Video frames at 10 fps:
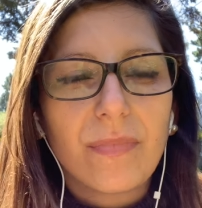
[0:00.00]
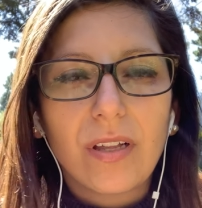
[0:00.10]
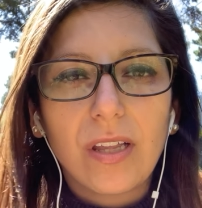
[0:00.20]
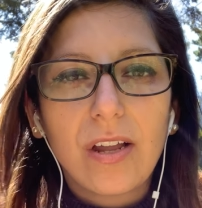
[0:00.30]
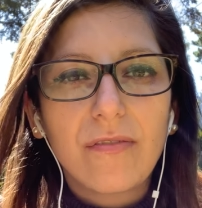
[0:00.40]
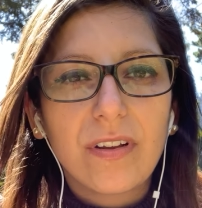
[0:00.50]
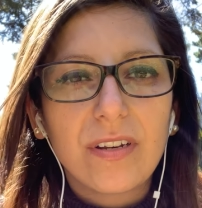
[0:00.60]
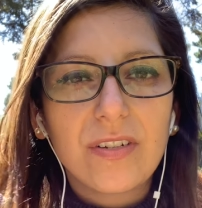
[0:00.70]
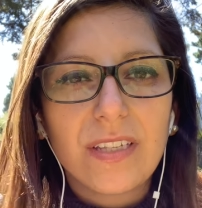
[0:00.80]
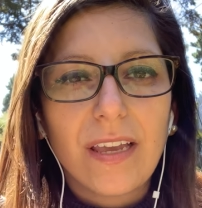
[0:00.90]
a lot of
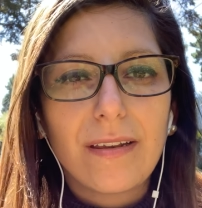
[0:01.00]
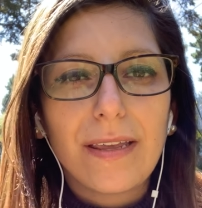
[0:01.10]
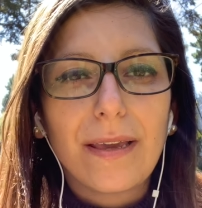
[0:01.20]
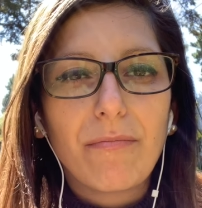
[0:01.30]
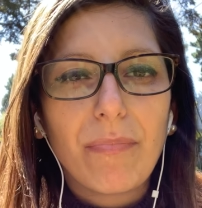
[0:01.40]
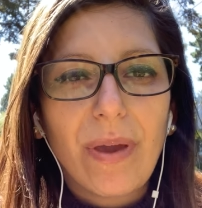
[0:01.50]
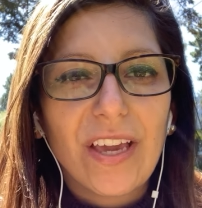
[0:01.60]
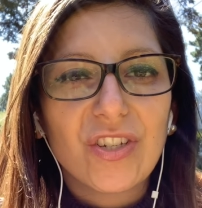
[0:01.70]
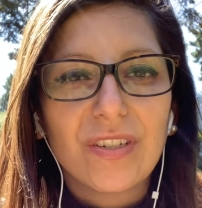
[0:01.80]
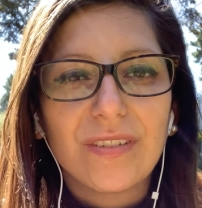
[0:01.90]
understanding and
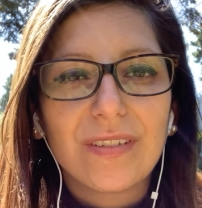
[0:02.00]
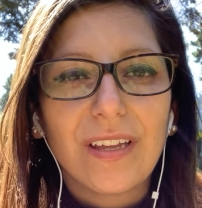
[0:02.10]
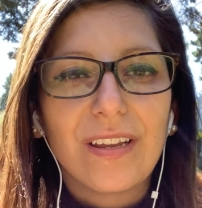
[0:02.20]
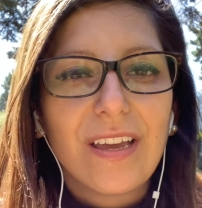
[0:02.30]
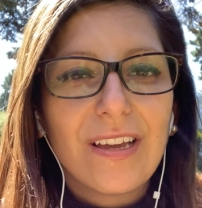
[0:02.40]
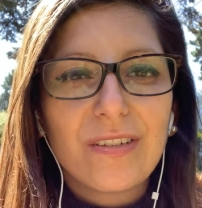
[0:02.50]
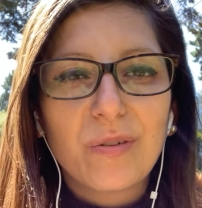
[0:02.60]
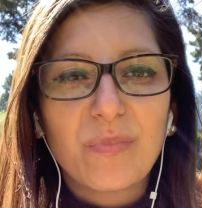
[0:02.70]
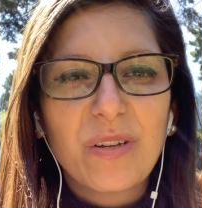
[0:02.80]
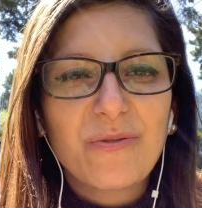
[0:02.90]
patience, and
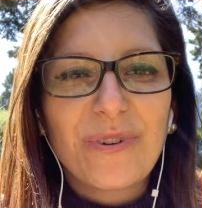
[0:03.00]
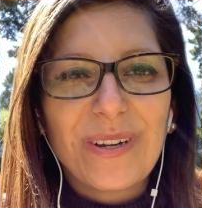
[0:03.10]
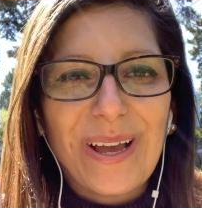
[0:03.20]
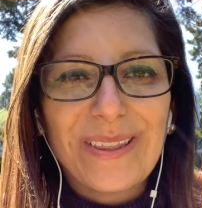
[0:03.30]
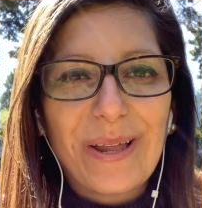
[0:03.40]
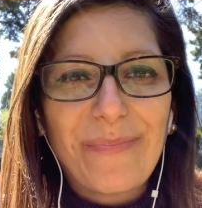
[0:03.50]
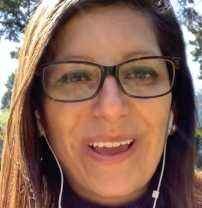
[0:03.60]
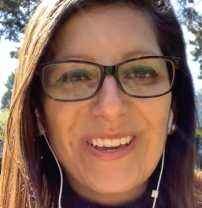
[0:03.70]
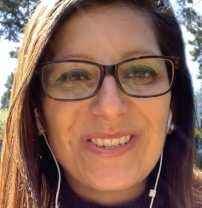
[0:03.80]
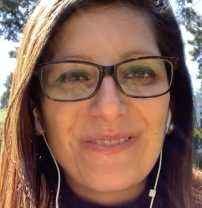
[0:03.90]
sometimes we're not that
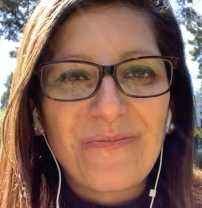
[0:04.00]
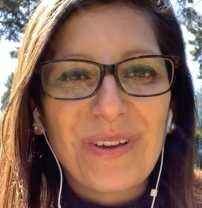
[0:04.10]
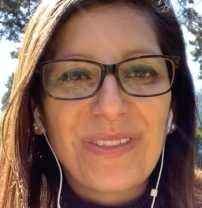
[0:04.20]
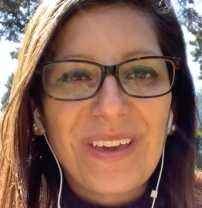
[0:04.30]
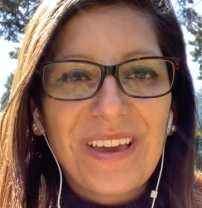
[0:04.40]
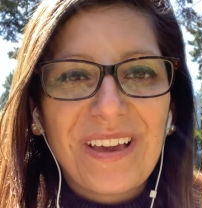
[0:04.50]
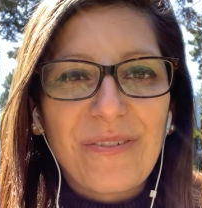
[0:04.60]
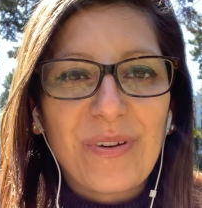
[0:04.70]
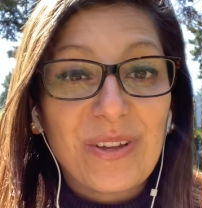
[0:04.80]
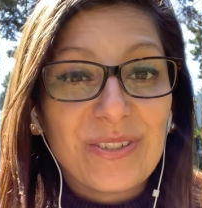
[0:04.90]
patient
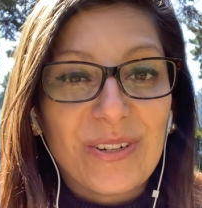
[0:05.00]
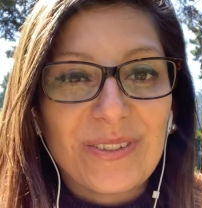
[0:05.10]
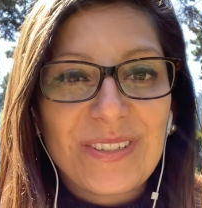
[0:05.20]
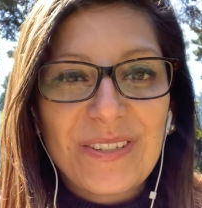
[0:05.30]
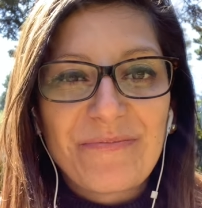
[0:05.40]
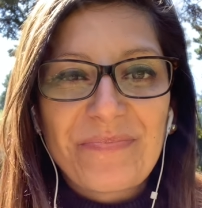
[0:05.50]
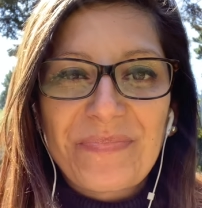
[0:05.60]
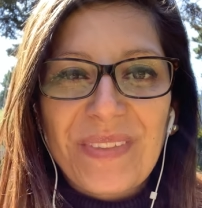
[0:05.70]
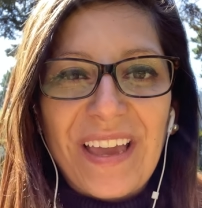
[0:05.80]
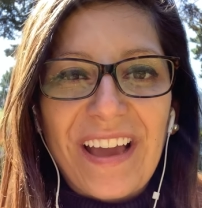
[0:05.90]
with adults.
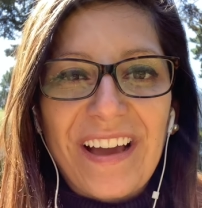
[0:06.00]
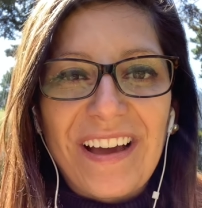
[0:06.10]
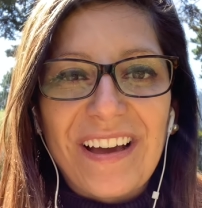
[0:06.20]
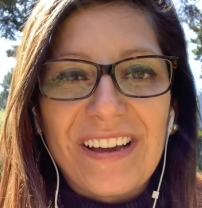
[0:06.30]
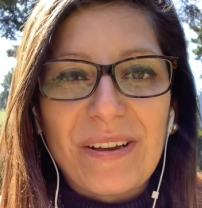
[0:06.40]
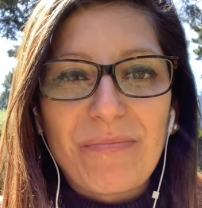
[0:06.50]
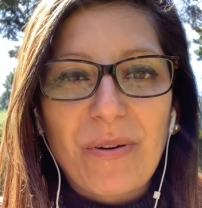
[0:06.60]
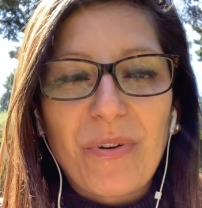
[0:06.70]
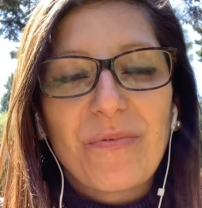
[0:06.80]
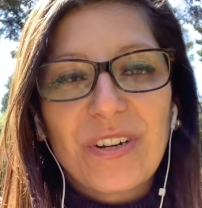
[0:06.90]

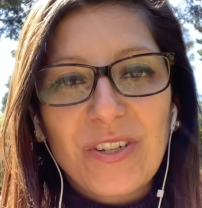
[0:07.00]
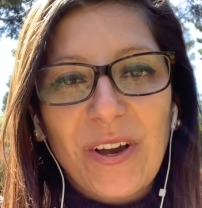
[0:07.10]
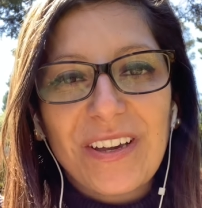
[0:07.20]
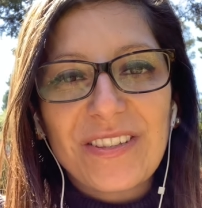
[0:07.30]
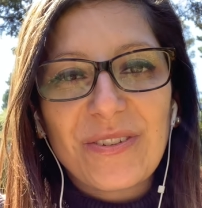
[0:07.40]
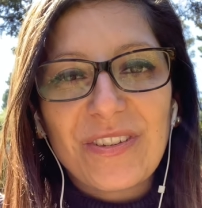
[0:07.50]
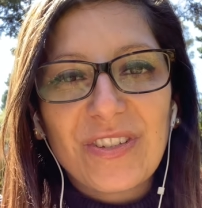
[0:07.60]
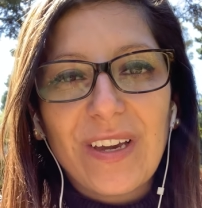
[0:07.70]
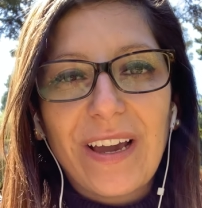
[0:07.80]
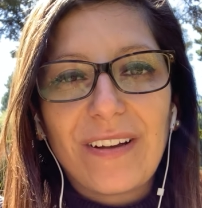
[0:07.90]
But when we're talking to a
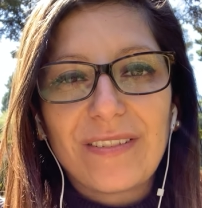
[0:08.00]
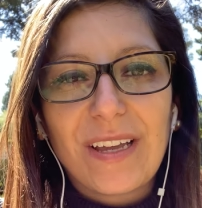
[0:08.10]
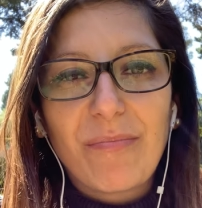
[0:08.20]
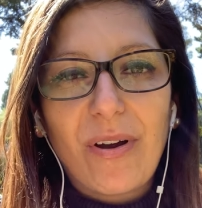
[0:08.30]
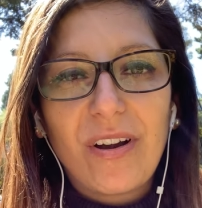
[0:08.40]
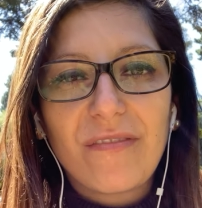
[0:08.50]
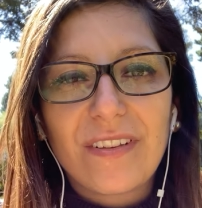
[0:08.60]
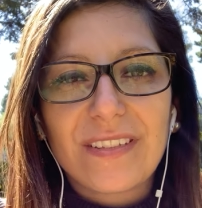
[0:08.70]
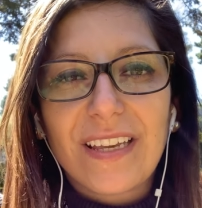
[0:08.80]
child, that part of us